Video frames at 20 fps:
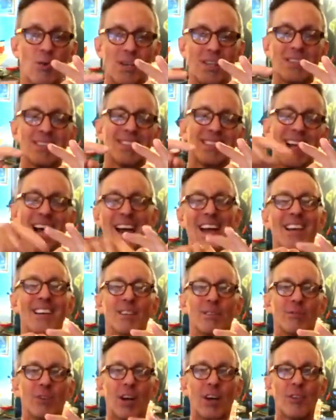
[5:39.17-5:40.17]
inside
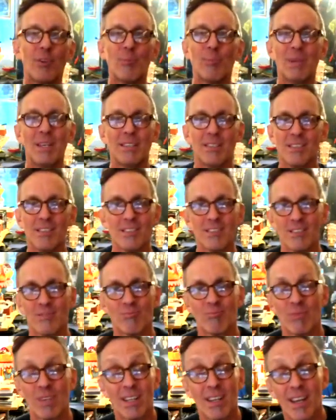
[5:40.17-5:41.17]
of other pieces.
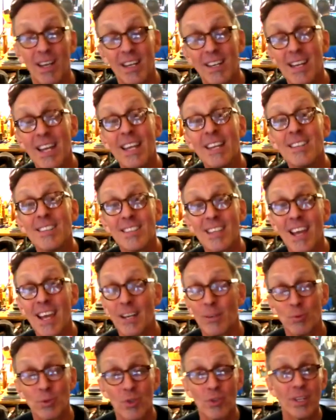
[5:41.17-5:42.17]

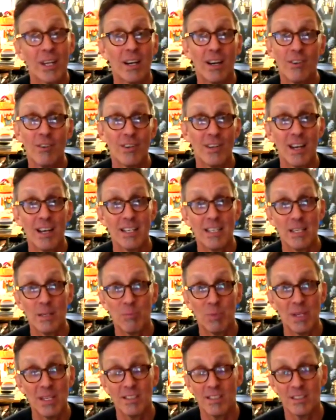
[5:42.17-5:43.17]
Insane. It was only 119
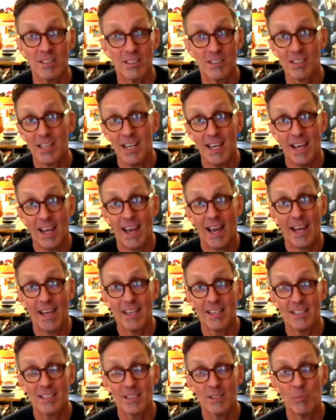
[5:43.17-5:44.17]
pieces,
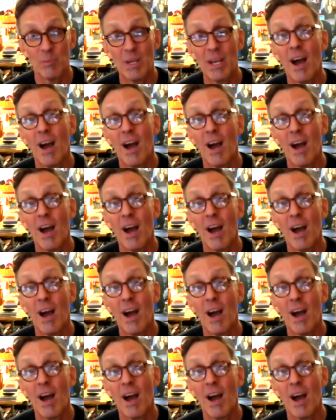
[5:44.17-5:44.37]
and to be